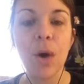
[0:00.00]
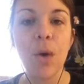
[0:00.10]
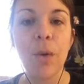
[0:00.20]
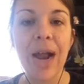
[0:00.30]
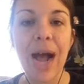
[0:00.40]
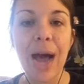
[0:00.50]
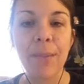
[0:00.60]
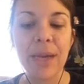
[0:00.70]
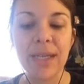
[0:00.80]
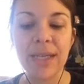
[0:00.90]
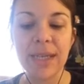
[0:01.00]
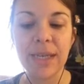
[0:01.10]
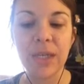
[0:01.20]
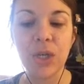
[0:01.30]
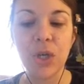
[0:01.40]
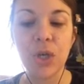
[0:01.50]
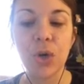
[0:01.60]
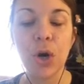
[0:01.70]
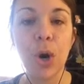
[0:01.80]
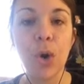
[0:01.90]
what happens is
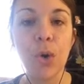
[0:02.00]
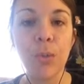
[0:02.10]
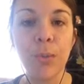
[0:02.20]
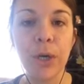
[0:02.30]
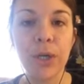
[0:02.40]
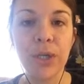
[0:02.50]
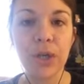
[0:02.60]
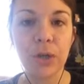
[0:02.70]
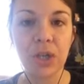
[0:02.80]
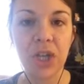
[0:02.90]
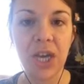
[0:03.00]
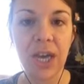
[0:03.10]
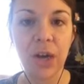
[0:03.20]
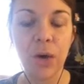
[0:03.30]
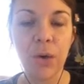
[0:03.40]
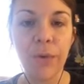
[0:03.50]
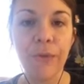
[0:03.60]
your own personal channel